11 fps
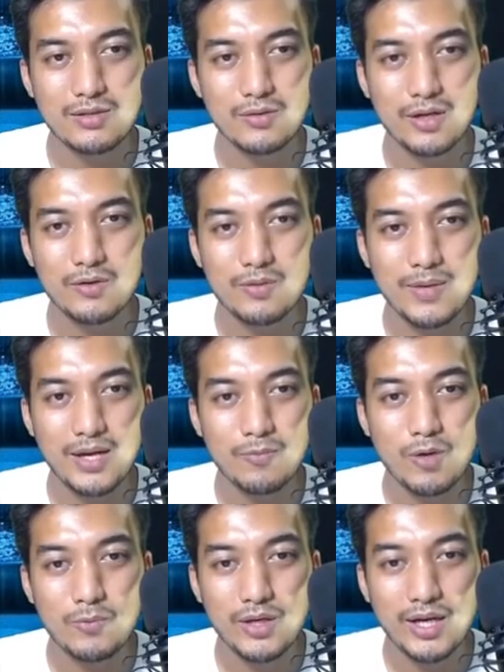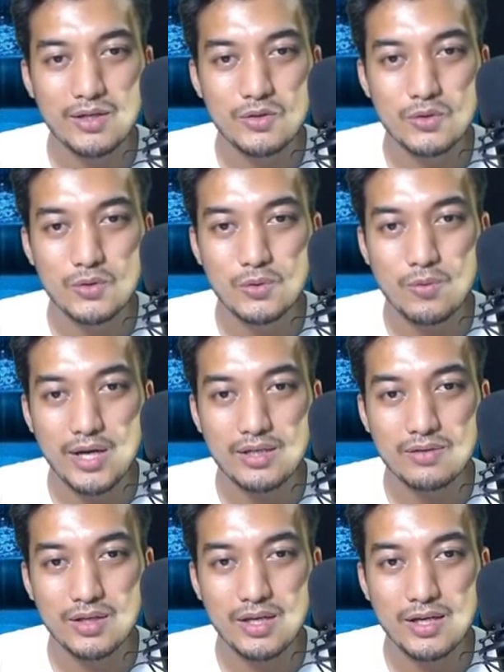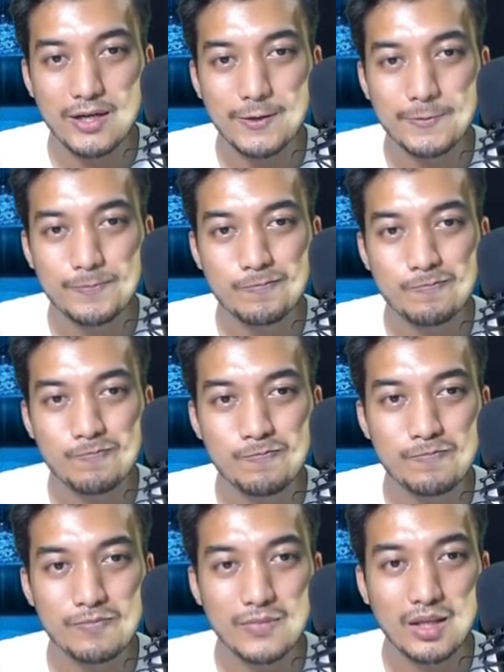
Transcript: look into the map. What we can do right over here. Hmm.